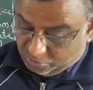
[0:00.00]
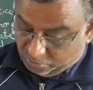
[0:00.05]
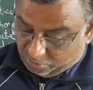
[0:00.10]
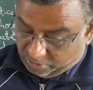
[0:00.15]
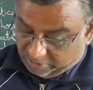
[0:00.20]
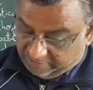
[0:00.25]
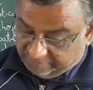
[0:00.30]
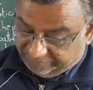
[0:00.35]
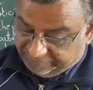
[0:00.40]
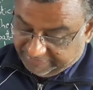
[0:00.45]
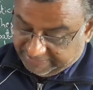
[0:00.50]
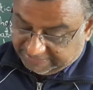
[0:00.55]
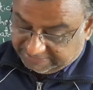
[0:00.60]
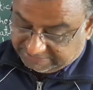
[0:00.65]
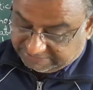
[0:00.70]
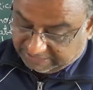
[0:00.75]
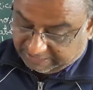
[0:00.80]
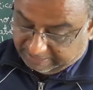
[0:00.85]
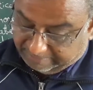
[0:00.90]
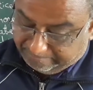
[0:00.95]

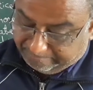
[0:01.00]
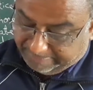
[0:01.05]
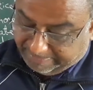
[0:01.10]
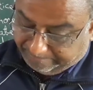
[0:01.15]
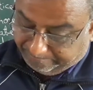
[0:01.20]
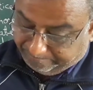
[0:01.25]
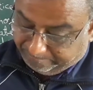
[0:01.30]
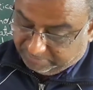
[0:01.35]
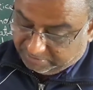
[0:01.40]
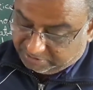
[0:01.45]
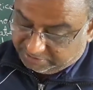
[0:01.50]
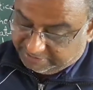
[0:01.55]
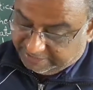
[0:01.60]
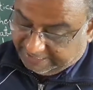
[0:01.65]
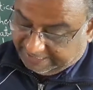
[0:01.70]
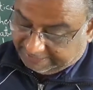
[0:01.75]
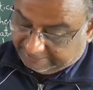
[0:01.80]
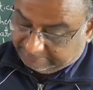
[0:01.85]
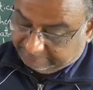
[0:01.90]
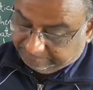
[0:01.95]
Always remember
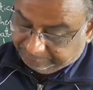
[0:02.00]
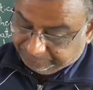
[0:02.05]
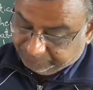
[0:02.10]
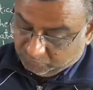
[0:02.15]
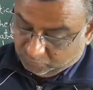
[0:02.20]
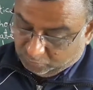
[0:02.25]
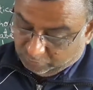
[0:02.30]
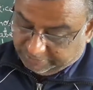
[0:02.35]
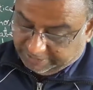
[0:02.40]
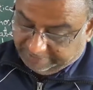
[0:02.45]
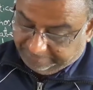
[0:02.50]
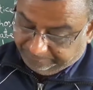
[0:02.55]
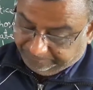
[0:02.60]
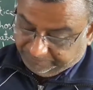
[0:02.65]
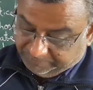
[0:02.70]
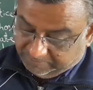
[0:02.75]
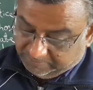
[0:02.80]
that. Okay.